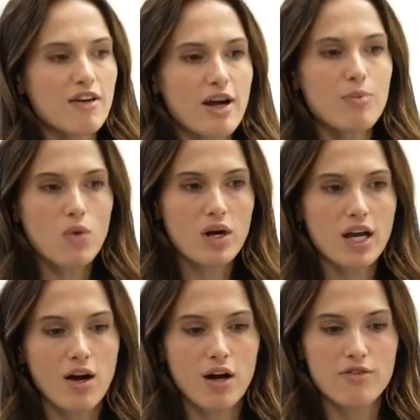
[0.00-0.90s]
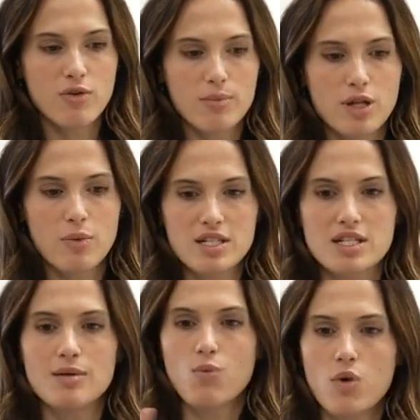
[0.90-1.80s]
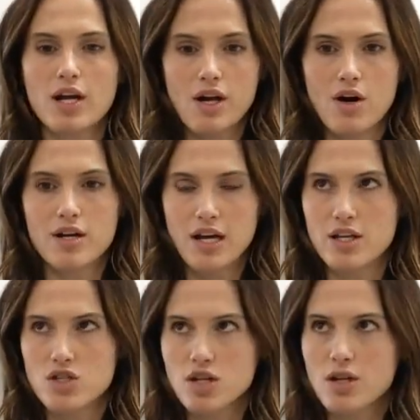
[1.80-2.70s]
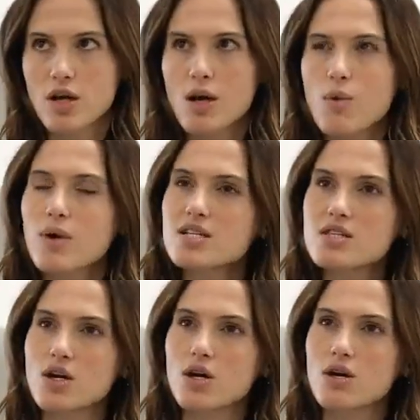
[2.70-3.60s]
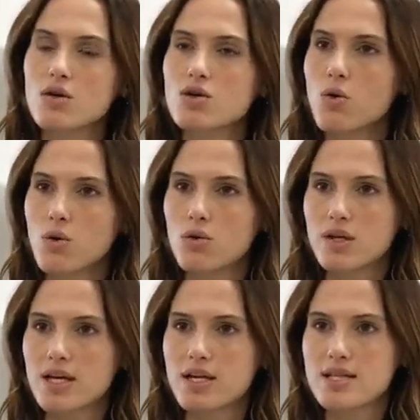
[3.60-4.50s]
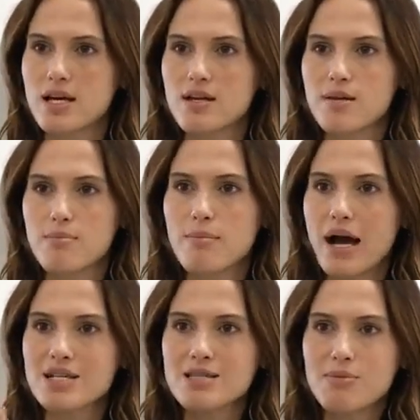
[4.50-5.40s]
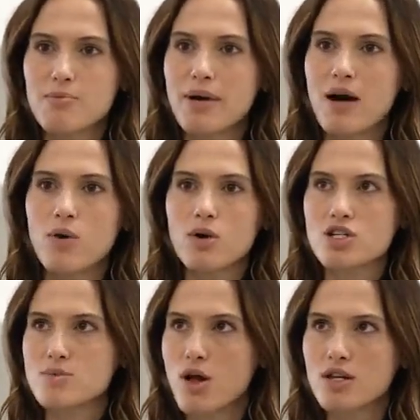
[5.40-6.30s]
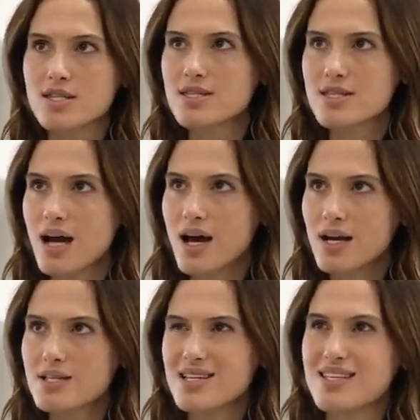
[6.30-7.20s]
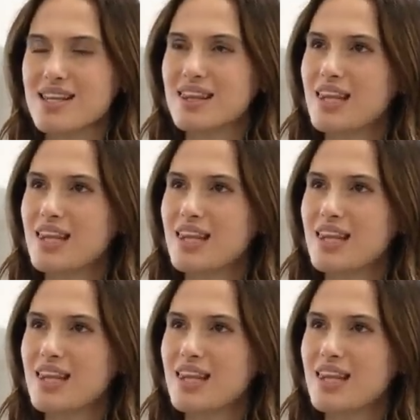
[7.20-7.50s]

If I'm working on a Formula One team, working on an engine, what is the goal? Is it maximum power, smallest size? Is it